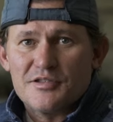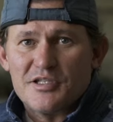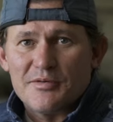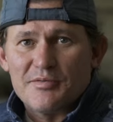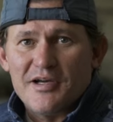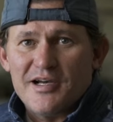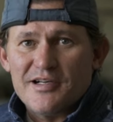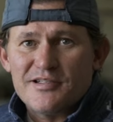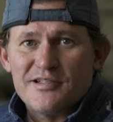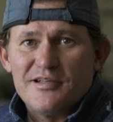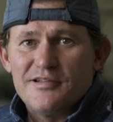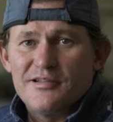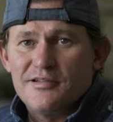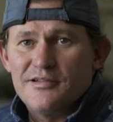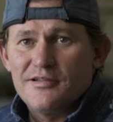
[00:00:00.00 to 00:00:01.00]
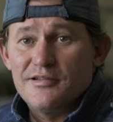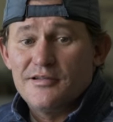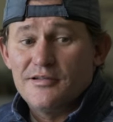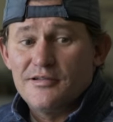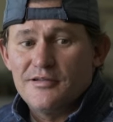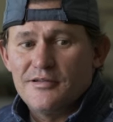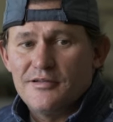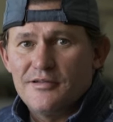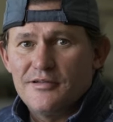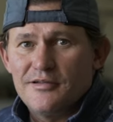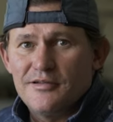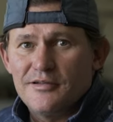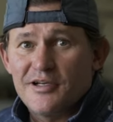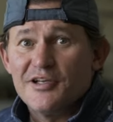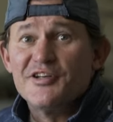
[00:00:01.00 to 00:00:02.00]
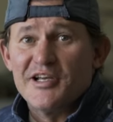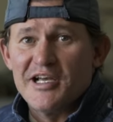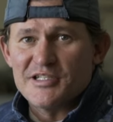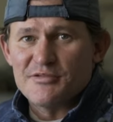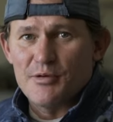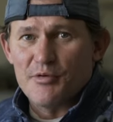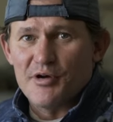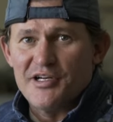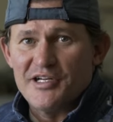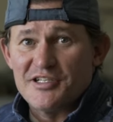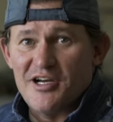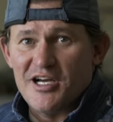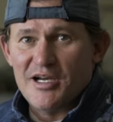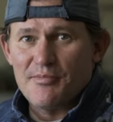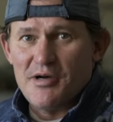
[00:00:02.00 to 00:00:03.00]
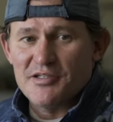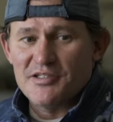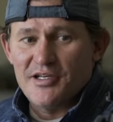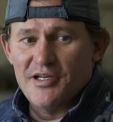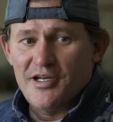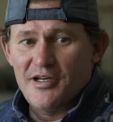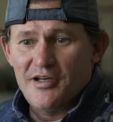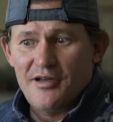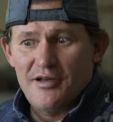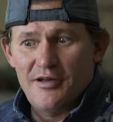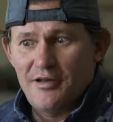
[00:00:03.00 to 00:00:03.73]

What's up, guys? Can you guess what we're going to talk about today?